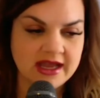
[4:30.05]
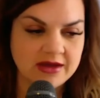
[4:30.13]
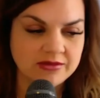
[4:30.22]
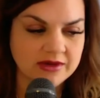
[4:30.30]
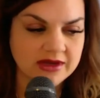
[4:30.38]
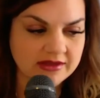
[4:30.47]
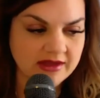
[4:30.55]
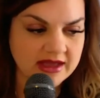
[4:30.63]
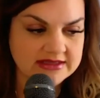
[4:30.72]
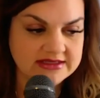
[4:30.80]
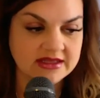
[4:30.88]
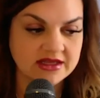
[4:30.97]
I
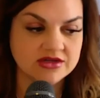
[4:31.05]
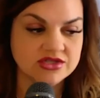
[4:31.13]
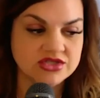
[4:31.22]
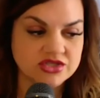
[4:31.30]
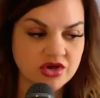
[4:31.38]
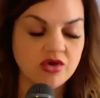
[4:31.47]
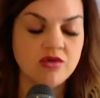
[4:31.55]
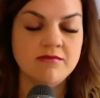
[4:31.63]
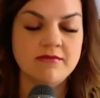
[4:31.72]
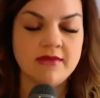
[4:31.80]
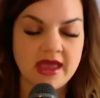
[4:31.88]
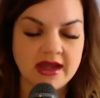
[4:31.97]
realize that there are so
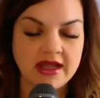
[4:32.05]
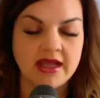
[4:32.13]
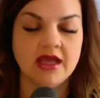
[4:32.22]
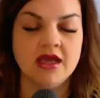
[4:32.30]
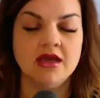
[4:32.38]
many